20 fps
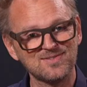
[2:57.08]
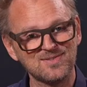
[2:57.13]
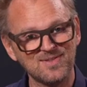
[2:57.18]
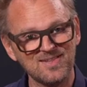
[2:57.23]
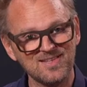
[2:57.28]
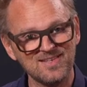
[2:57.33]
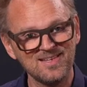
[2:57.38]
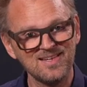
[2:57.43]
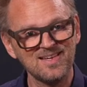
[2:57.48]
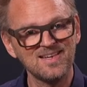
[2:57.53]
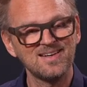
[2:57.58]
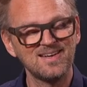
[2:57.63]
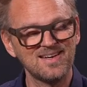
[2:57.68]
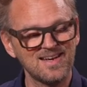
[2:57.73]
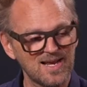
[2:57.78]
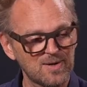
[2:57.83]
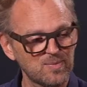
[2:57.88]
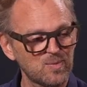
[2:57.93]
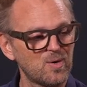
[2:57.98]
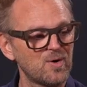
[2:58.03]
to the
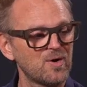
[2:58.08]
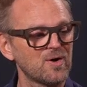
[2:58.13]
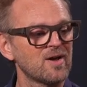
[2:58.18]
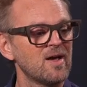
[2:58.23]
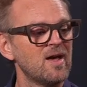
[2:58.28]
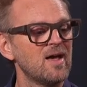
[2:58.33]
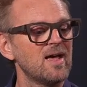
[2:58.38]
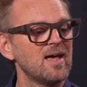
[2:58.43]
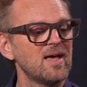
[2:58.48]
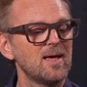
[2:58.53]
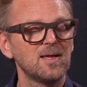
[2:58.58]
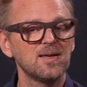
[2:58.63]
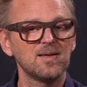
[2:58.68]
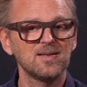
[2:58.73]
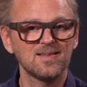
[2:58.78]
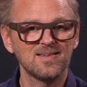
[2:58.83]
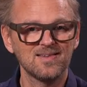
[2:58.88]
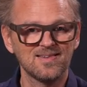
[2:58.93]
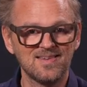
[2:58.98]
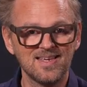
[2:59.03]
network.
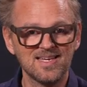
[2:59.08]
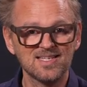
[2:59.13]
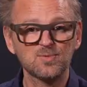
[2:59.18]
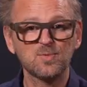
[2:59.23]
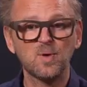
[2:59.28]
This